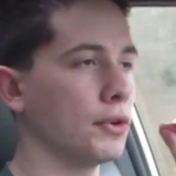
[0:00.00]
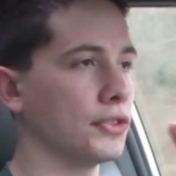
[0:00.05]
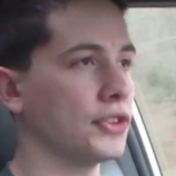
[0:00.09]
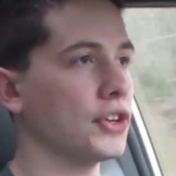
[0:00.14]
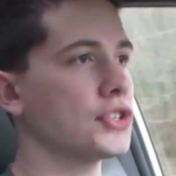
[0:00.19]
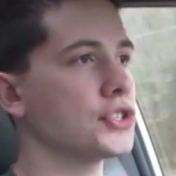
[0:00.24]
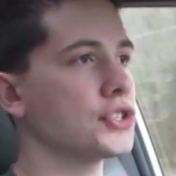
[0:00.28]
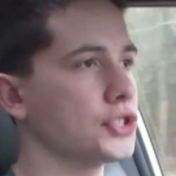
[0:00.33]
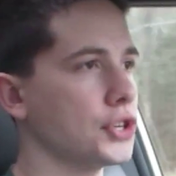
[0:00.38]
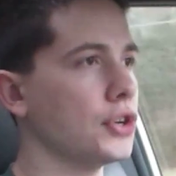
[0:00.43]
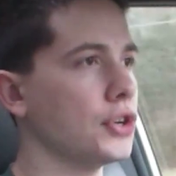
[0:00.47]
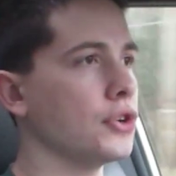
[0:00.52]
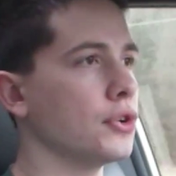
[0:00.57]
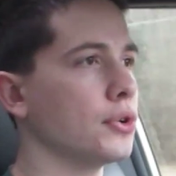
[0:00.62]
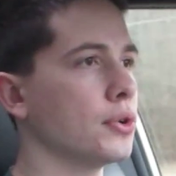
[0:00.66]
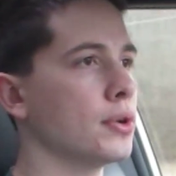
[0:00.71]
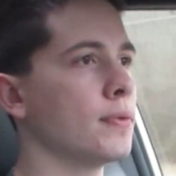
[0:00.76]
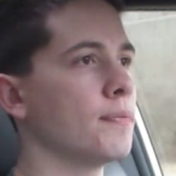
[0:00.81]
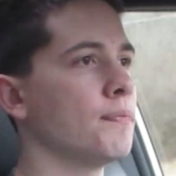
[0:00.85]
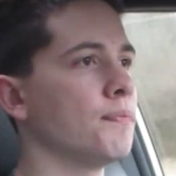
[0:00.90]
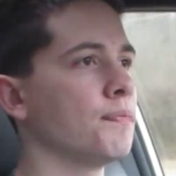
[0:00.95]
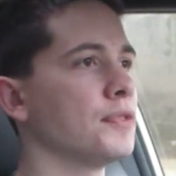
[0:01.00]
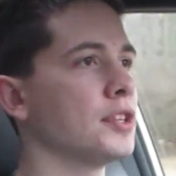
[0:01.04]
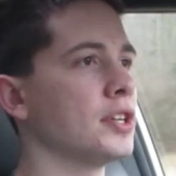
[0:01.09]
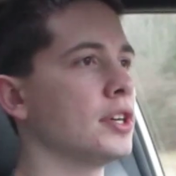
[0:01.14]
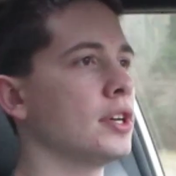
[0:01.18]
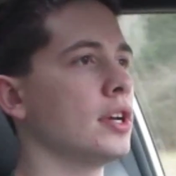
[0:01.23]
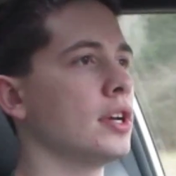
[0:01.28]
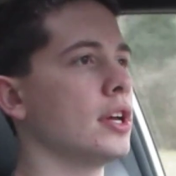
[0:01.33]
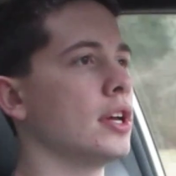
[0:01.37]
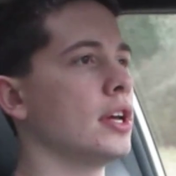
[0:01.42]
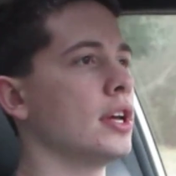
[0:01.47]
With this tune,
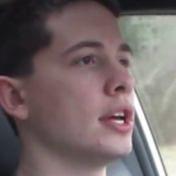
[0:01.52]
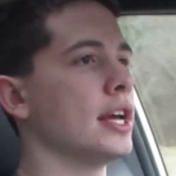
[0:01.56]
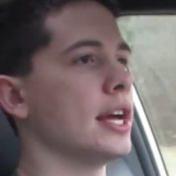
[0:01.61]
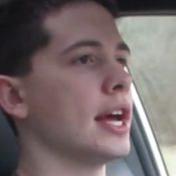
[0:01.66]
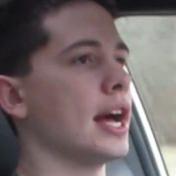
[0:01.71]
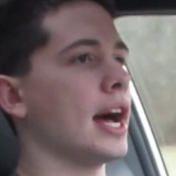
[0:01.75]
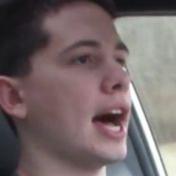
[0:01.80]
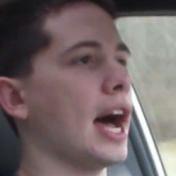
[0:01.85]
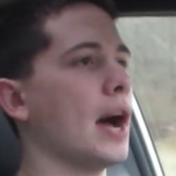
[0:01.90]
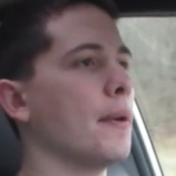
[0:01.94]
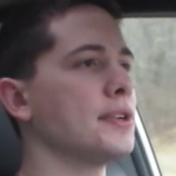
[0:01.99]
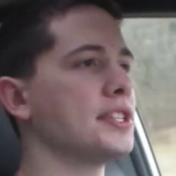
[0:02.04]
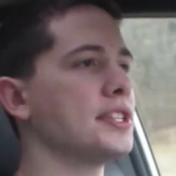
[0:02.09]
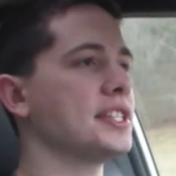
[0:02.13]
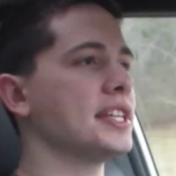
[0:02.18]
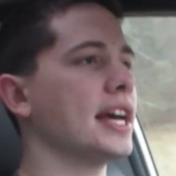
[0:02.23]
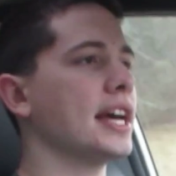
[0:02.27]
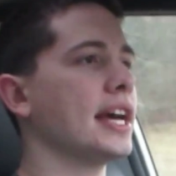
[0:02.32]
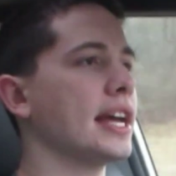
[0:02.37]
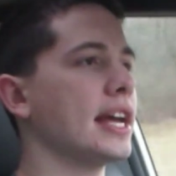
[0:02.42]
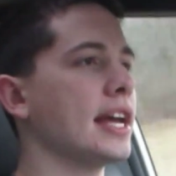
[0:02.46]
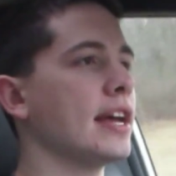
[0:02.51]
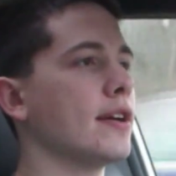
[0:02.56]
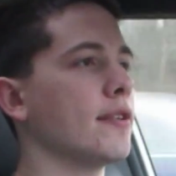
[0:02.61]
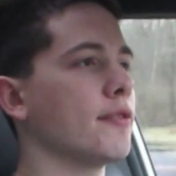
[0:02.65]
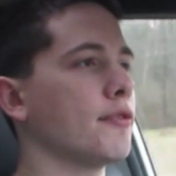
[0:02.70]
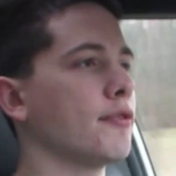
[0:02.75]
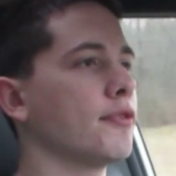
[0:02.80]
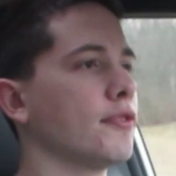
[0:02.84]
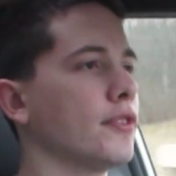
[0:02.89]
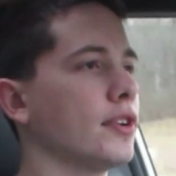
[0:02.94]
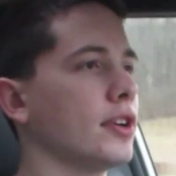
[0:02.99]
I would say if